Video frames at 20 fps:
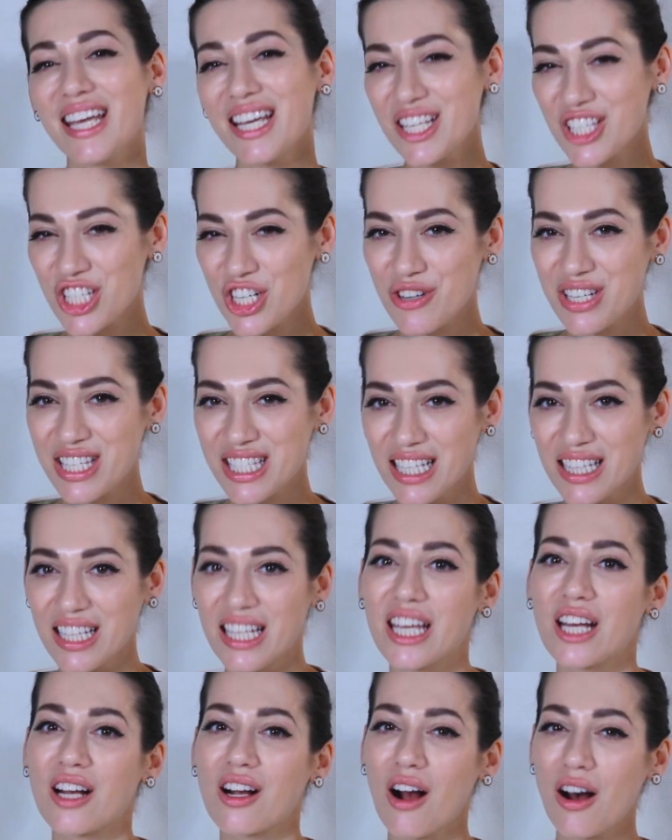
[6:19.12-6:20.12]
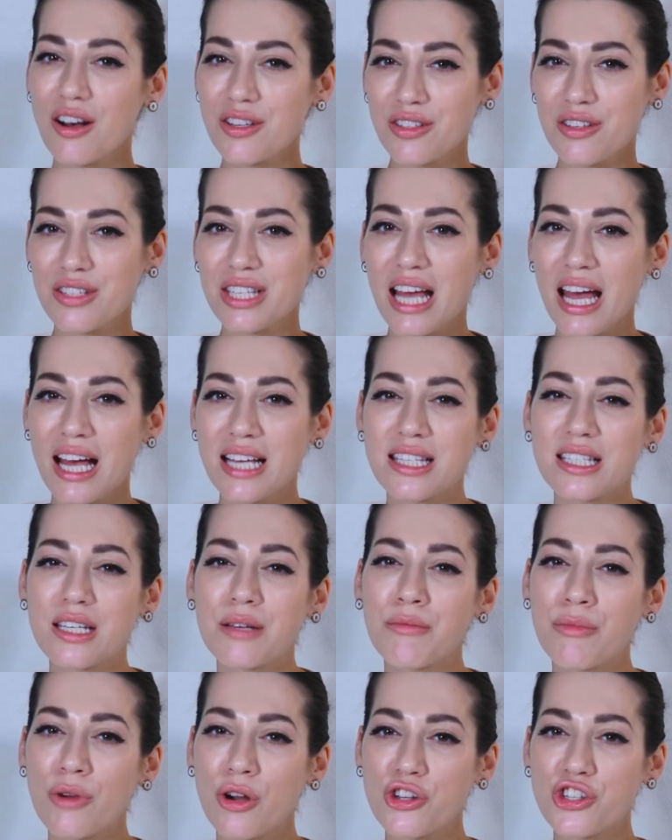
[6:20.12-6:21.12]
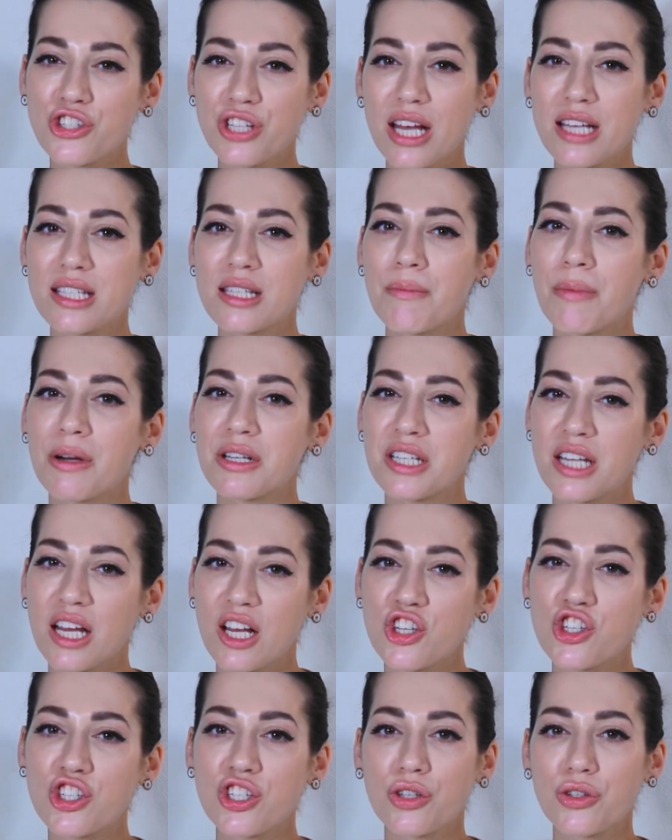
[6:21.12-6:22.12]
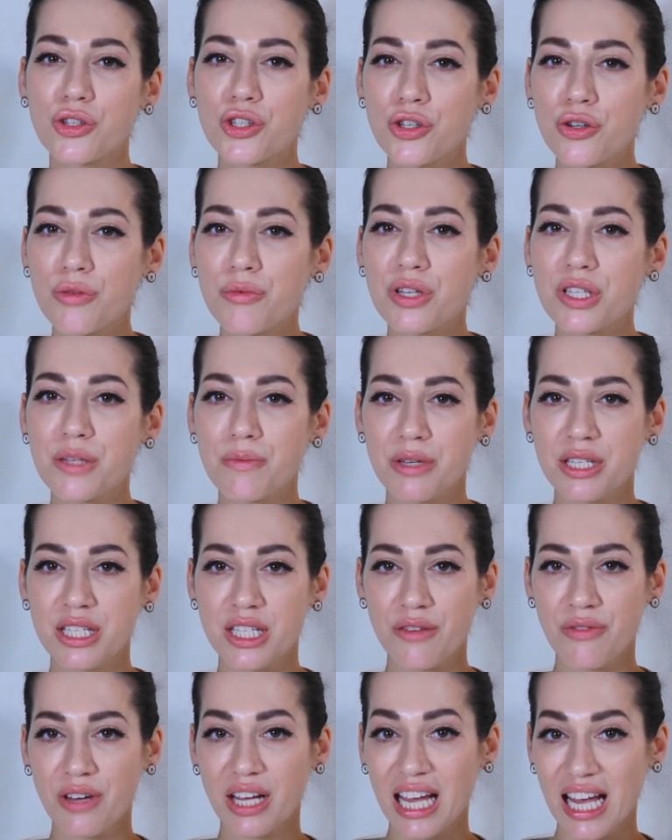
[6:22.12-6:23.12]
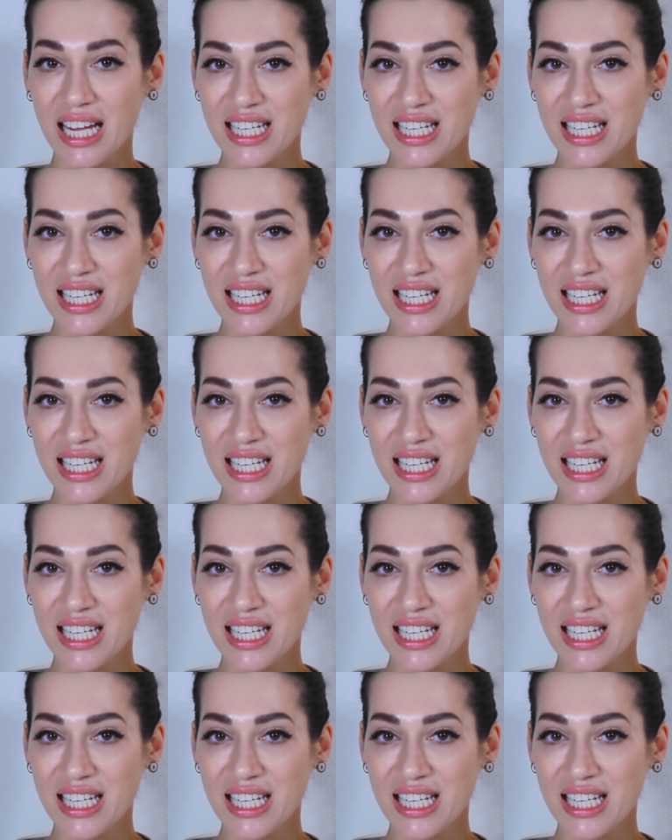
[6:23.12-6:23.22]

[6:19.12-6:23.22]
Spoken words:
Interestingly, Costus has emerged as a potential tumor-specific